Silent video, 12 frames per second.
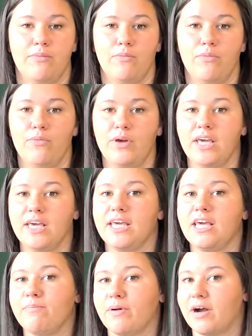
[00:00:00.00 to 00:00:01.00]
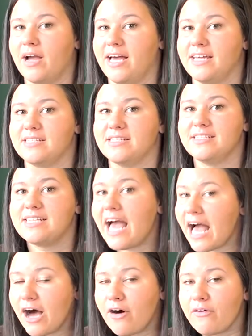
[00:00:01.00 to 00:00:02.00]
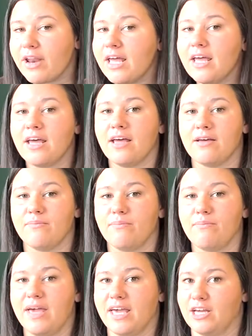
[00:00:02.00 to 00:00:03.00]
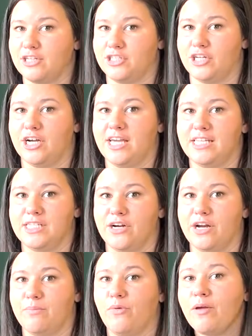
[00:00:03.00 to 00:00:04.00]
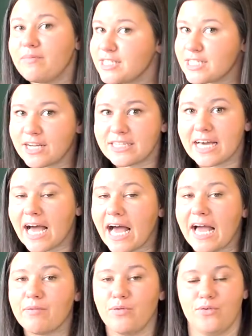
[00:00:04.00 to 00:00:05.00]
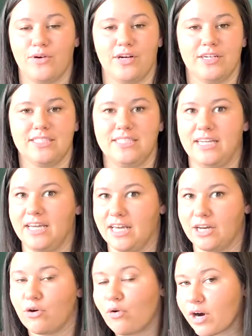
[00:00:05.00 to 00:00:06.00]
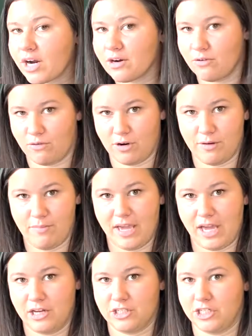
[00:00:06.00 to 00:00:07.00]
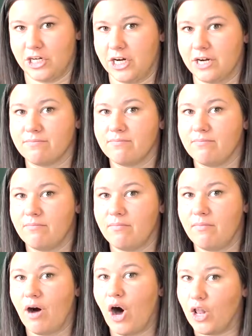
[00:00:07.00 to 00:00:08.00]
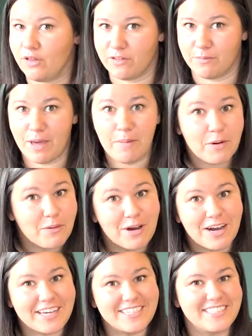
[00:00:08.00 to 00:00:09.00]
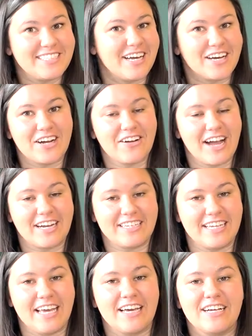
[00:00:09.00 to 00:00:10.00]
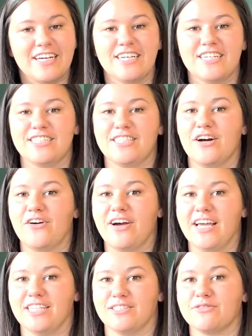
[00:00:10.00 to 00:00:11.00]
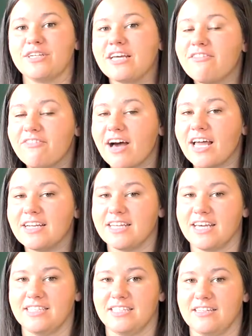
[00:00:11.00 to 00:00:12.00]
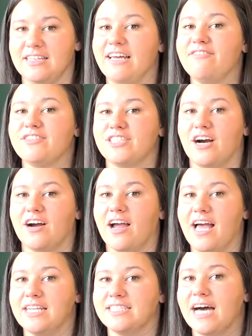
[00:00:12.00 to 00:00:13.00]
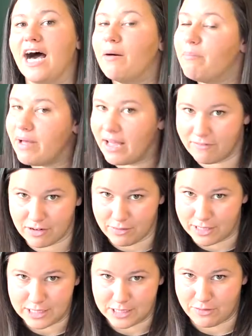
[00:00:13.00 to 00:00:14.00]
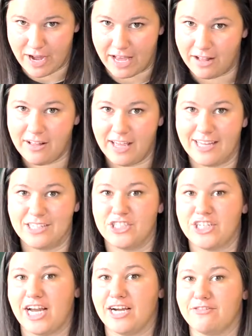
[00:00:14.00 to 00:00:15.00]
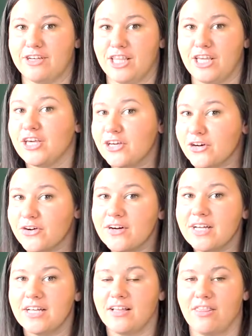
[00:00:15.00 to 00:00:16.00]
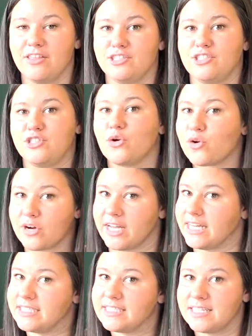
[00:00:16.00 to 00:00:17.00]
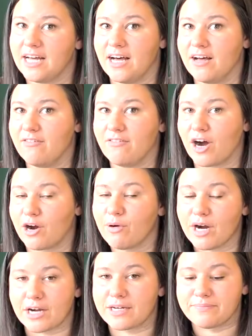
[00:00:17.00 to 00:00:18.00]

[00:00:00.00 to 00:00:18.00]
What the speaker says: We keep our heads down, making sure kids are at appointments on time, or sitting in court, or making sure all of the paperwork is done correctly. So it's really fun to get to lift our heads up every once in a while and share with you the stories of our work.